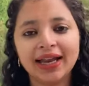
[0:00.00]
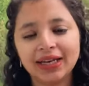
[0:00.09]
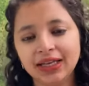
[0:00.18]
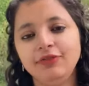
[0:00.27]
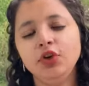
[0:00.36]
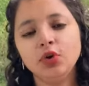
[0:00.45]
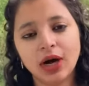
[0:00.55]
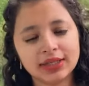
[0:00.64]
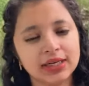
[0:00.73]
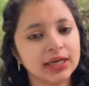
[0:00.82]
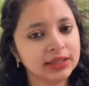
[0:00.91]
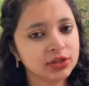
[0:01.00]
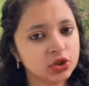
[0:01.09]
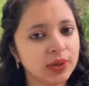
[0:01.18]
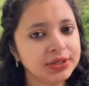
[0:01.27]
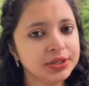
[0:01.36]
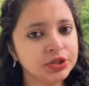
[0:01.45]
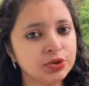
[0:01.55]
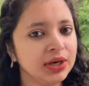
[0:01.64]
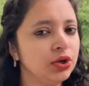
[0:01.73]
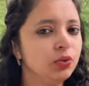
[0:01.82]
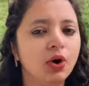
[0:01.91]
And if you are targeting 22
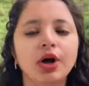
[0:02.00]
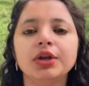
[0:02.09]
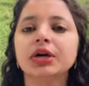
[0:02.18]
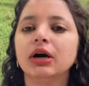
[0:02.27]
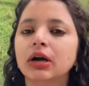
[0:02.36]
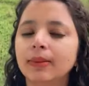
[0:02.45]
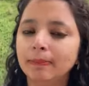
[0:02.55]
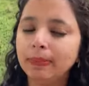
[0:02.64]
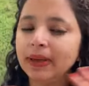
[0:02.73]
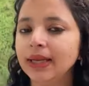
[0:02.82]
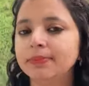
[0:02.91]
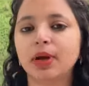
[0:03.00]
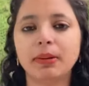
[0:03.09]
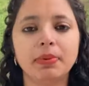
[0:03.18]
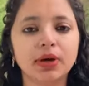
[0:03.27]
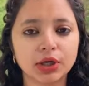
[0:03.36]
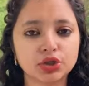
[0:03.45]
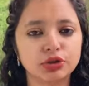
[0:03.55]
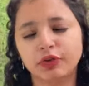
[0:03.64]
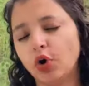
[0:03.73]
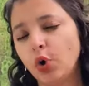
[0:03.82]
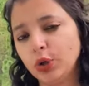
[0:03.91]
and you want a complete preparation
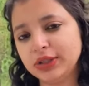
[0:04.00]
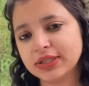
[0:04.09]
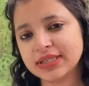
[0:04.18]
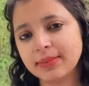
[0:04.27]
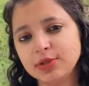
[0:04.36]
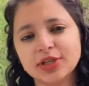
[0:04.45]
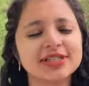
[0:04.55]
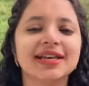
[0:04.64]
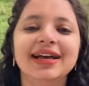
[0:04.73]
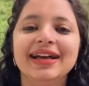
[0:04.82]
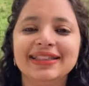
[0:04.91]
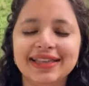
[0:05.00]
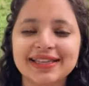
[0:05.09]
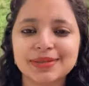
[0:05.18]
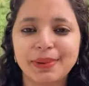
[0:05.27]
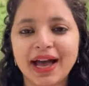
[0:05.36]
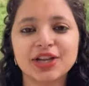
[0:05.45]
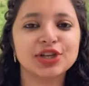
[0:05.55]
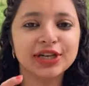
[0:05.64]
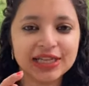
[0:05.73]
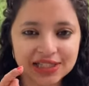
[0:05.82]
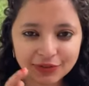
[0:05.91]
for all the subjects, this batch
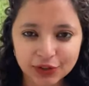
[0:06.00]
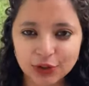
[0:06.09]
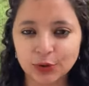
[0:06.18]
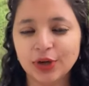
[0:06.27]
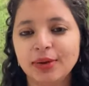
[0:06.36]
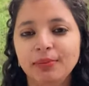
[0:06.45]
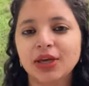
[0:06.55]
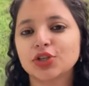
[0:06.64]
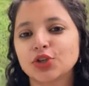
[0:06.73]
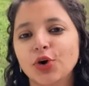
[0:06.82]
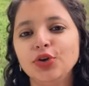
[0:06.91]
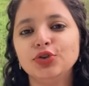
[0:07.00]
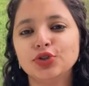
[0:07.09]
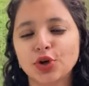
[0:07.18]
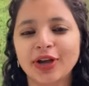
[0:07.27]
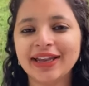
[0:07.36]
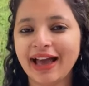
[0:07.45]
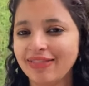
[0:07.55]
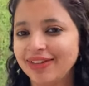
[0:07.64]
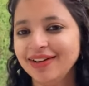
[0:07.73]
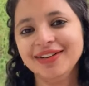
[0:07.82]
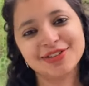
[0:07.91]
is for you. Make sure you join at
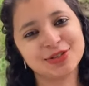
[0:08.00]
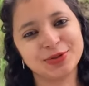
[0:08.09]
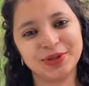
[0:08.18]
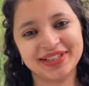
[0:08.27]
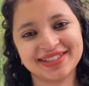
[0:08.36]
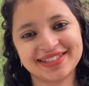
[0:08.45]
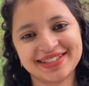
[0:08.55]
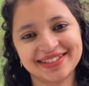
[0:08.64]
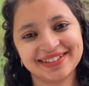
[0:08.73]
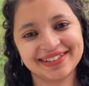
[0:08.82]
the soonest.